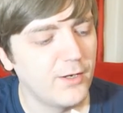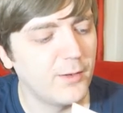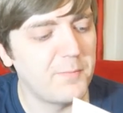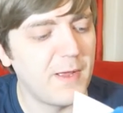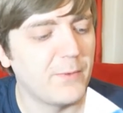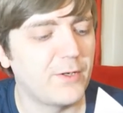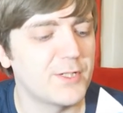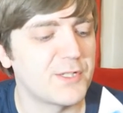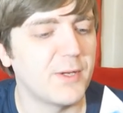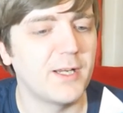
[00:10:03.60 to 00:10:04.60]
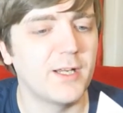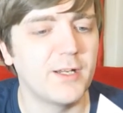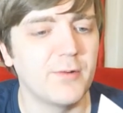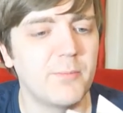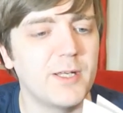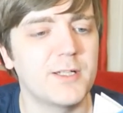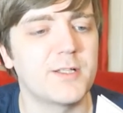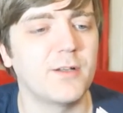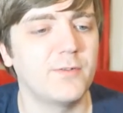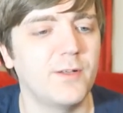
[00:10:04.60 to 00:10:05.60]
i bet we could swing her he repeated
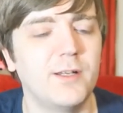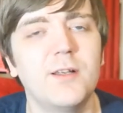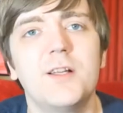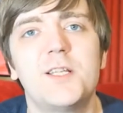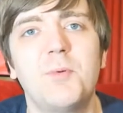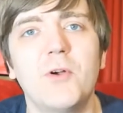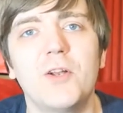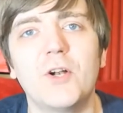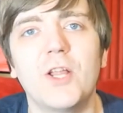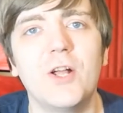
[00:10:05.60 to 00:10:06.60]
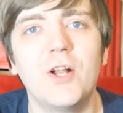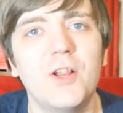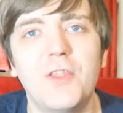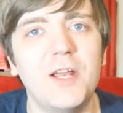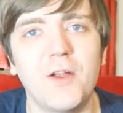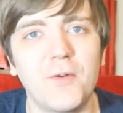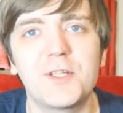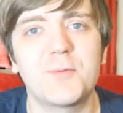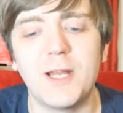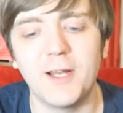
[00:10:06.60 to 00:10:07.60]
softly spoiler alert they don't
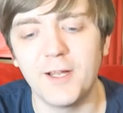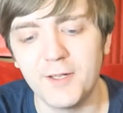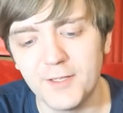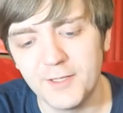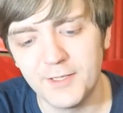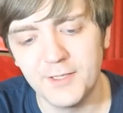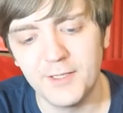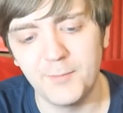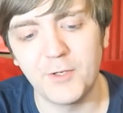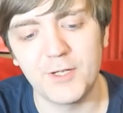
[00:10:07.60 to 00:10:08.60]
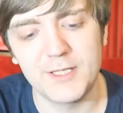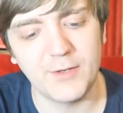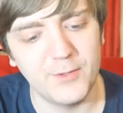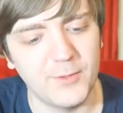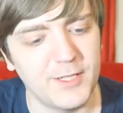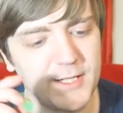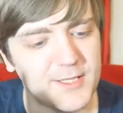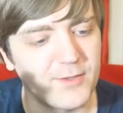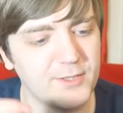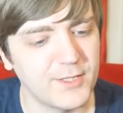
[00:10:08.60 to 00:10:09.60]
swing her I'm not going to tell you what it is
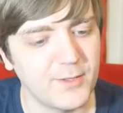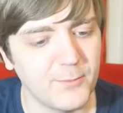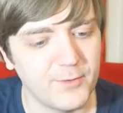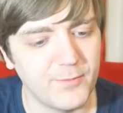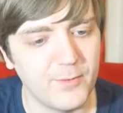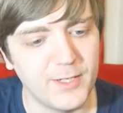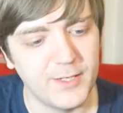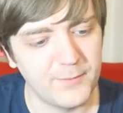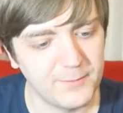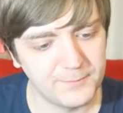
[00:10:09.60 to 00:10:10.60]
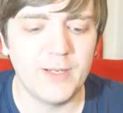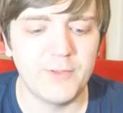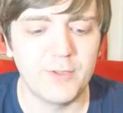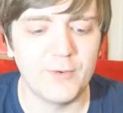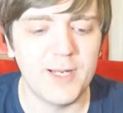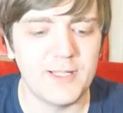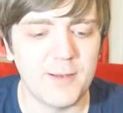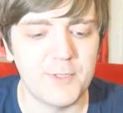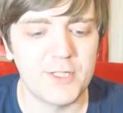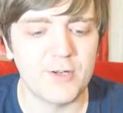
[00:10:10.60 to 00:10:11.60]
though because I don't want to ruin it. We have a great
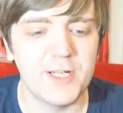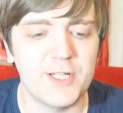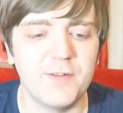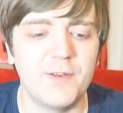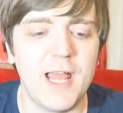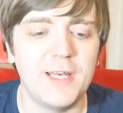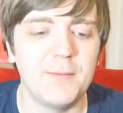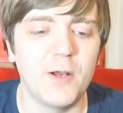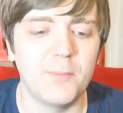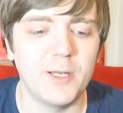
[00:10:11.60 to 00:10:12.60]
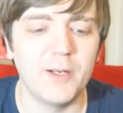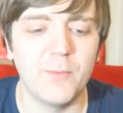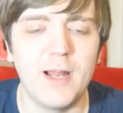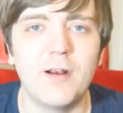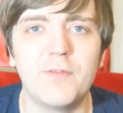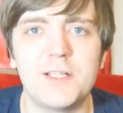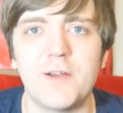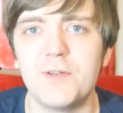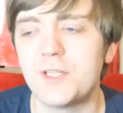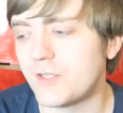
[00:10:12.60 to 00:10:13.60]
demonstration of Lennie not being aware of his
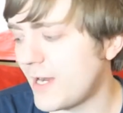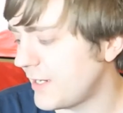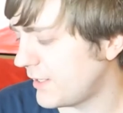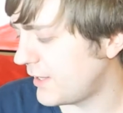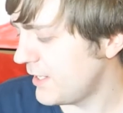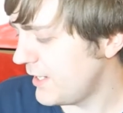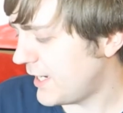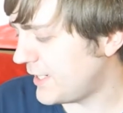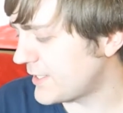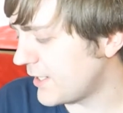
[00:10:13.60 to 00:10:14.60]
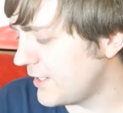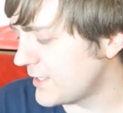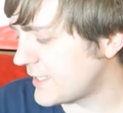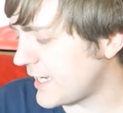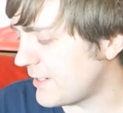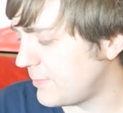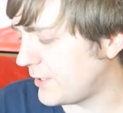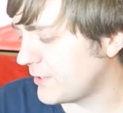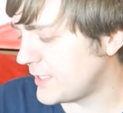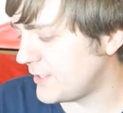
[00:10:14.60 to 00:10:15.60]
own strength and it's kind of sad
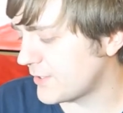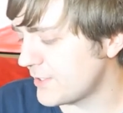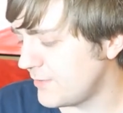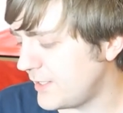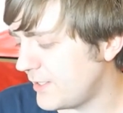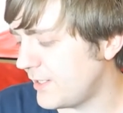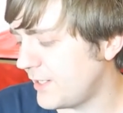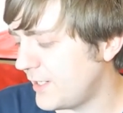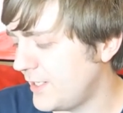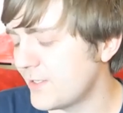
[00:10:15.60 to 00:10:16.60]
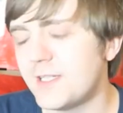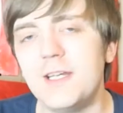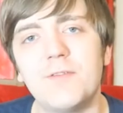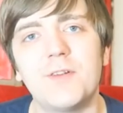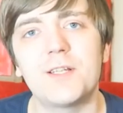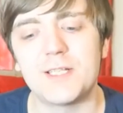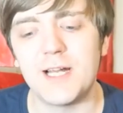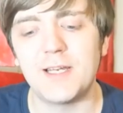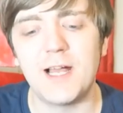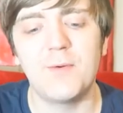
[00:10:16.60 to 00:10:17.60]
because he doesn't he doesn't even
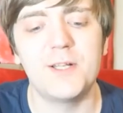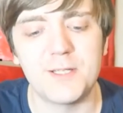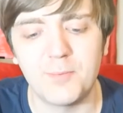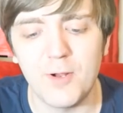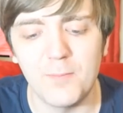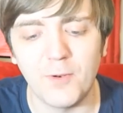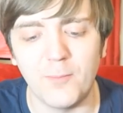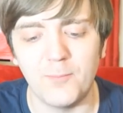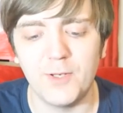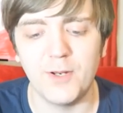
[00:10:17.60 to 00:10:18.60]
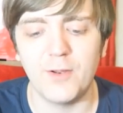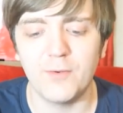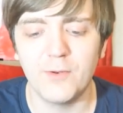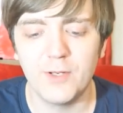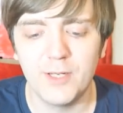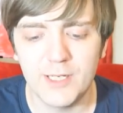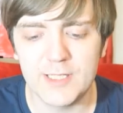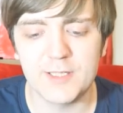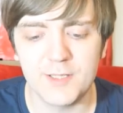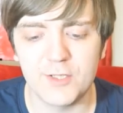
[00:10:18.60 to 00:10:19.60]
understand how it's a problem, you know.
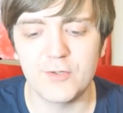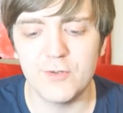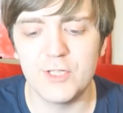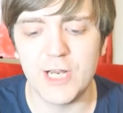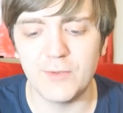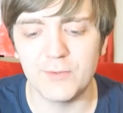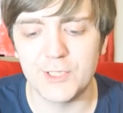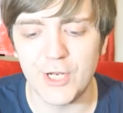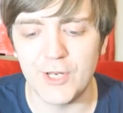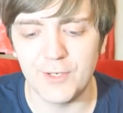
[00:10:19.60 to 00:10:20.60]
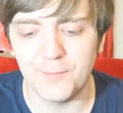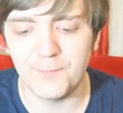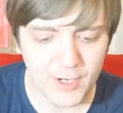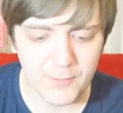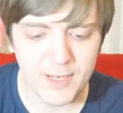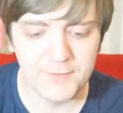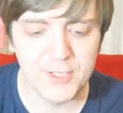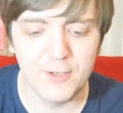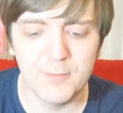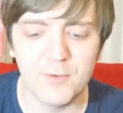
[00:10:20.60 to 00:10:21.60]
He's a, the true gentle giant. All right, we have
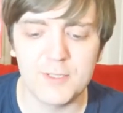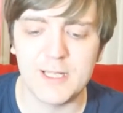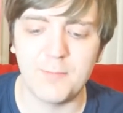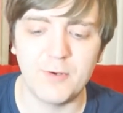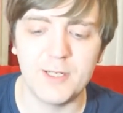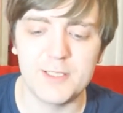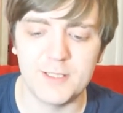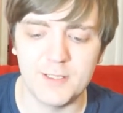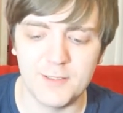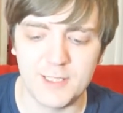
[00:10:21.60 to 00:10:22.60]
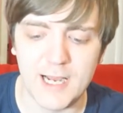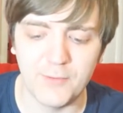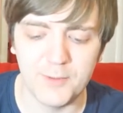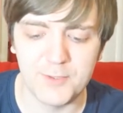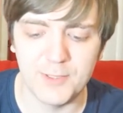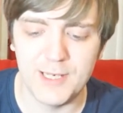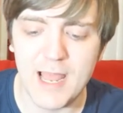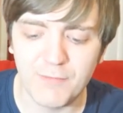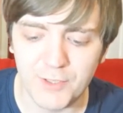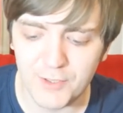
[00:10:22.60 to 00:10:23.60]
two more so that brings the count up to
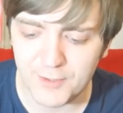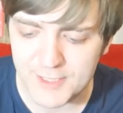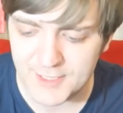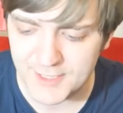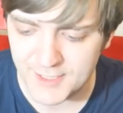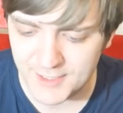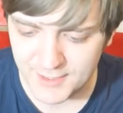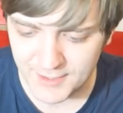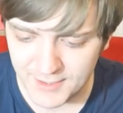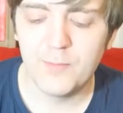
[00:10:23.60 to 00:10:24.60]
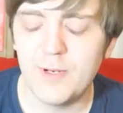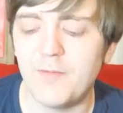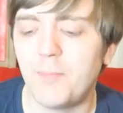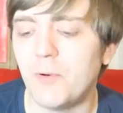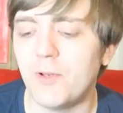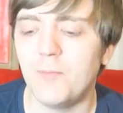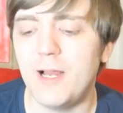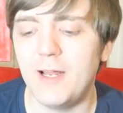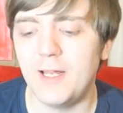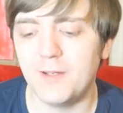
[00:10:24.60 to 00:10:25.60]
11 uses. We have a point
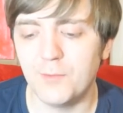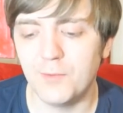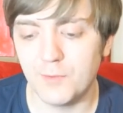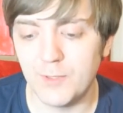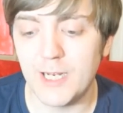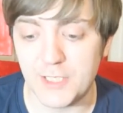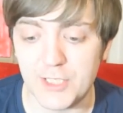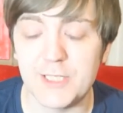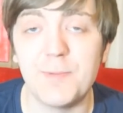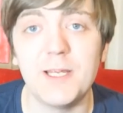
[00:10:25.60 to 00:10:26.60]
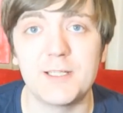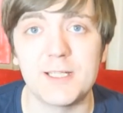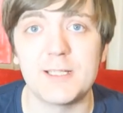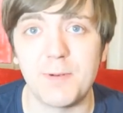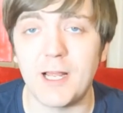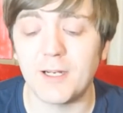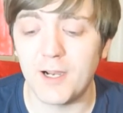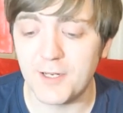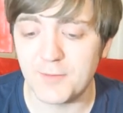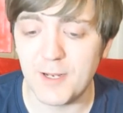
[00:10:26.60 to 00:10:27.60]
where we actually speak to this black
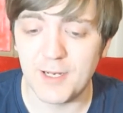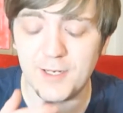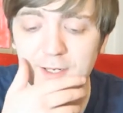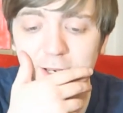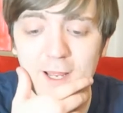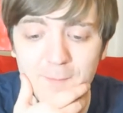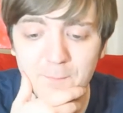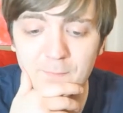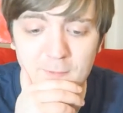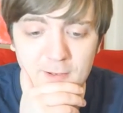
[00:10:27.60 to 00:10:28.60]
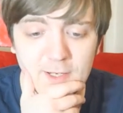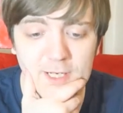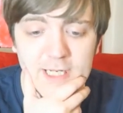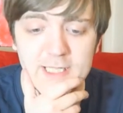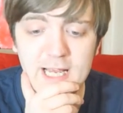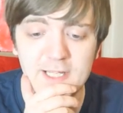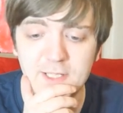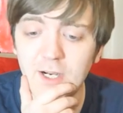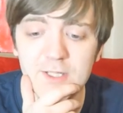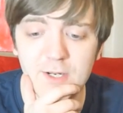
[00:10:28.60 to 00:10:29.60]
guy as well and um, he
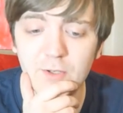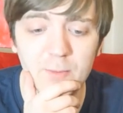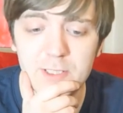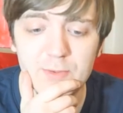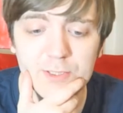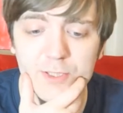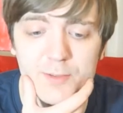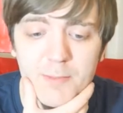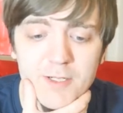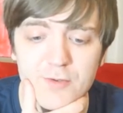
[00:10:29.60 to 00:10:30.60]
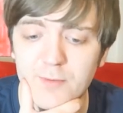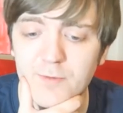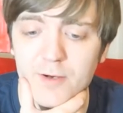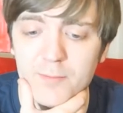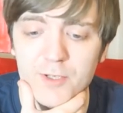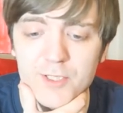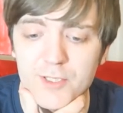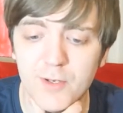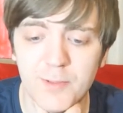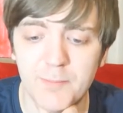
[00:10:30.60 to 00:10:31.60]
says, guys don't come into a coloured man's room very
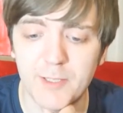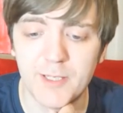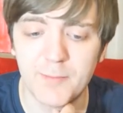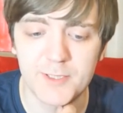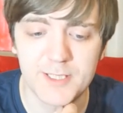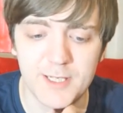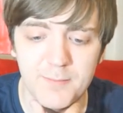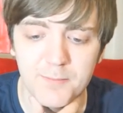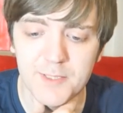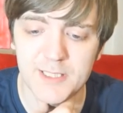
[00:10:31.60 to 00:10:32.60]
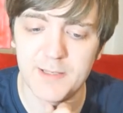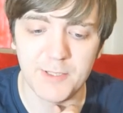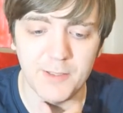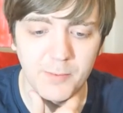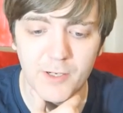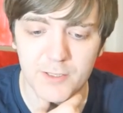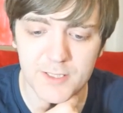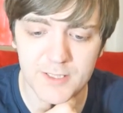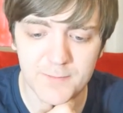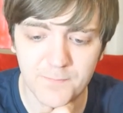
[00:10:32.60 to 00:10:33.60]
much. Nobody been here but Slim. Slim and the
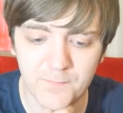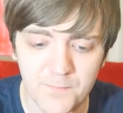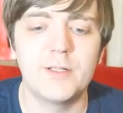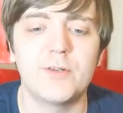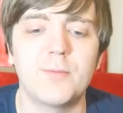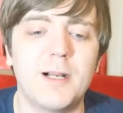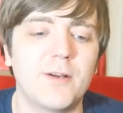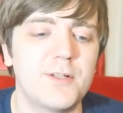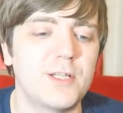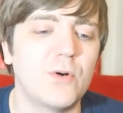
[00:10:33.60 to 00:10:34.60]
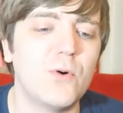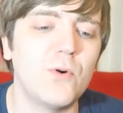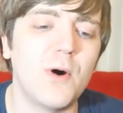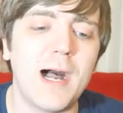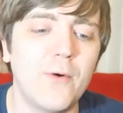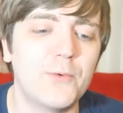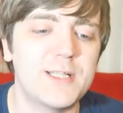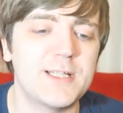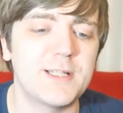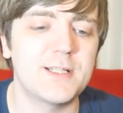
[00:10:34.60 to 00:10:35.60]
boss. They talk about going to the
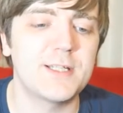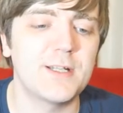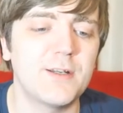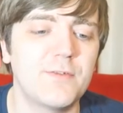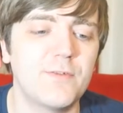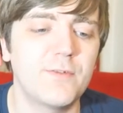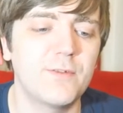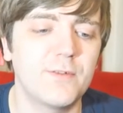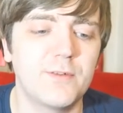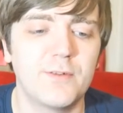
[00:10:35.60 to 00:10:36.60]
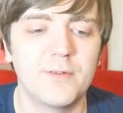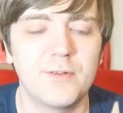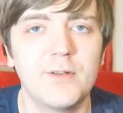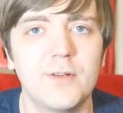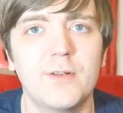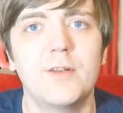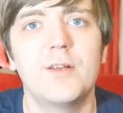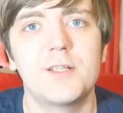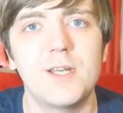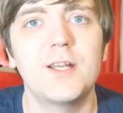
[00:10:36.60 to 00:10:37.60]
whorehouses and stuff.
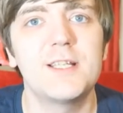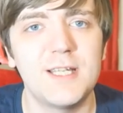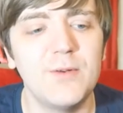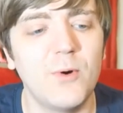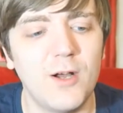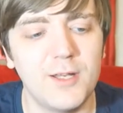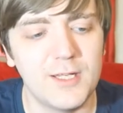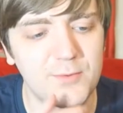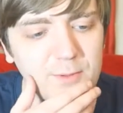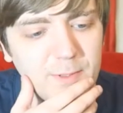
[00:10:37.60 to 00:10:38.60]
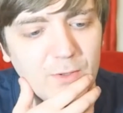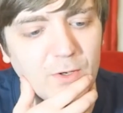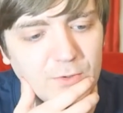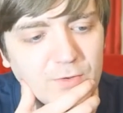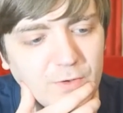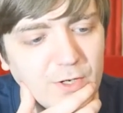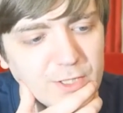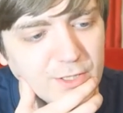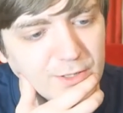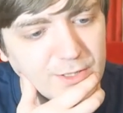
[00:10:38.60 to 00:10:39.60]
So you can see why this would have been
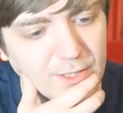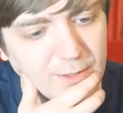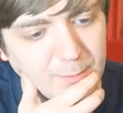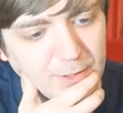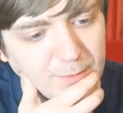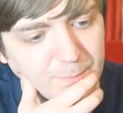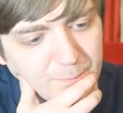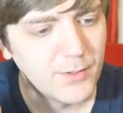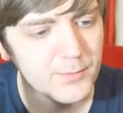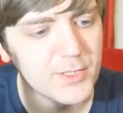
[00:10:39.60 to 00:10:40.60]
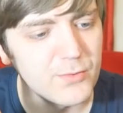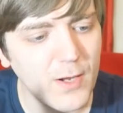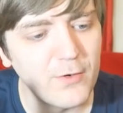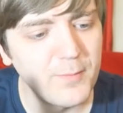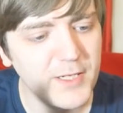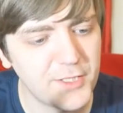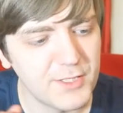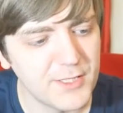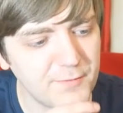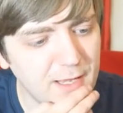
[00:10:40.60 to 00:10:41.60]
controversial at the time, you know. Up to 12
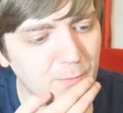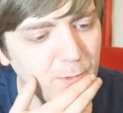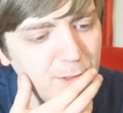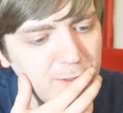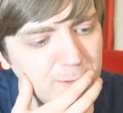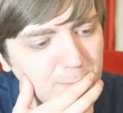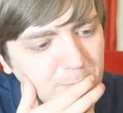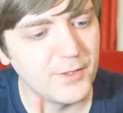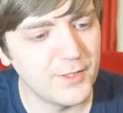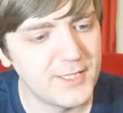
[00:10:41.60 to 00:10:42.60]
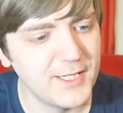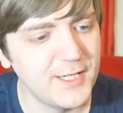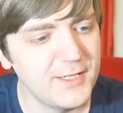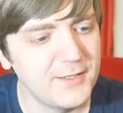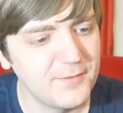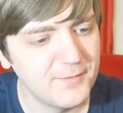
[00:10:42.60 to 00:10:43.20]
mentions of that word, 13,